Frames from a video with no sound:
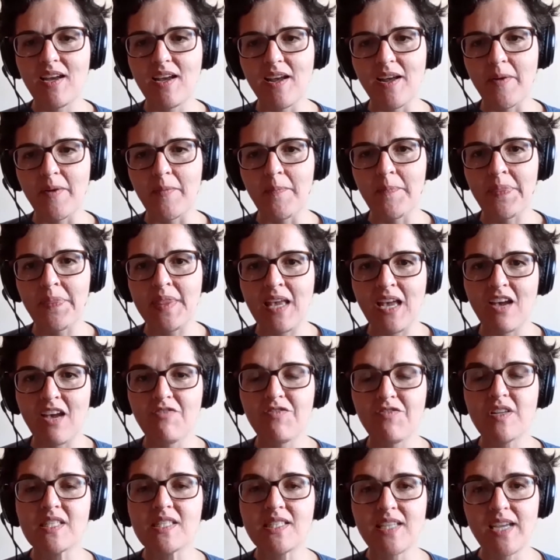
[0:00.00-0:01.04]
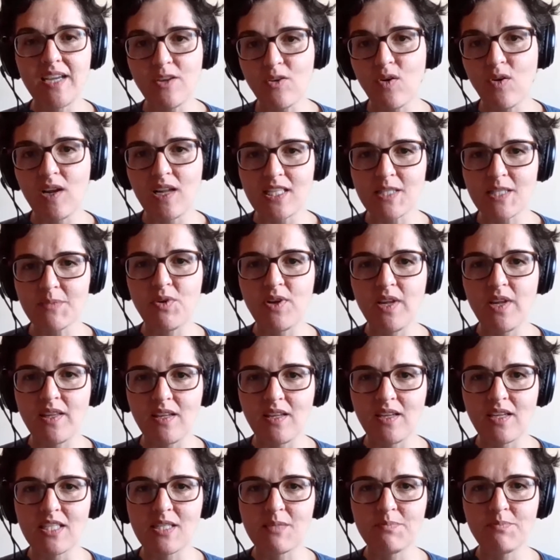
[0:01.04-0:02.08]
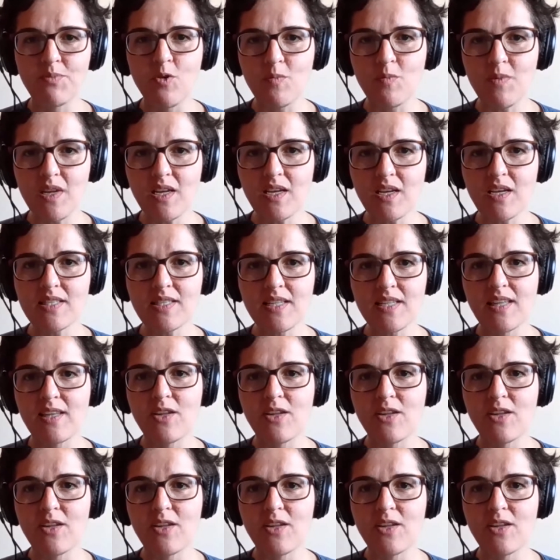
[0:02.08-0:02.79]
to disseminate it and advance with